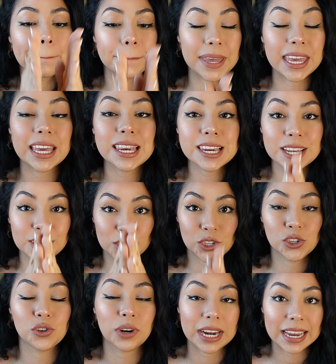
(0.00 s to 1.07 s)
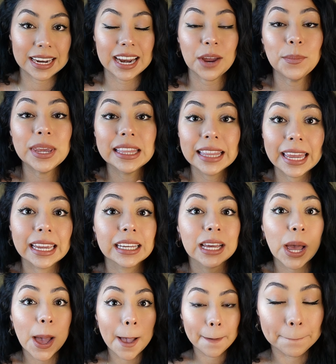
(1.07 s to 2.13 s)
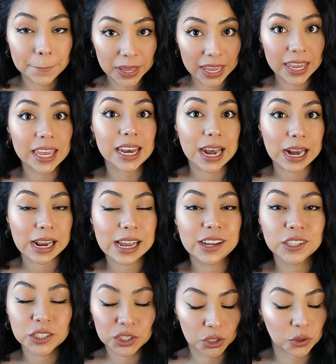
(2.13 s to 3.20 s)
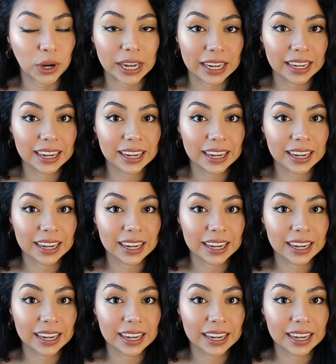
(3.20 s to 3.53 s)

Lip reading: pin straight, and I mean like pin straight.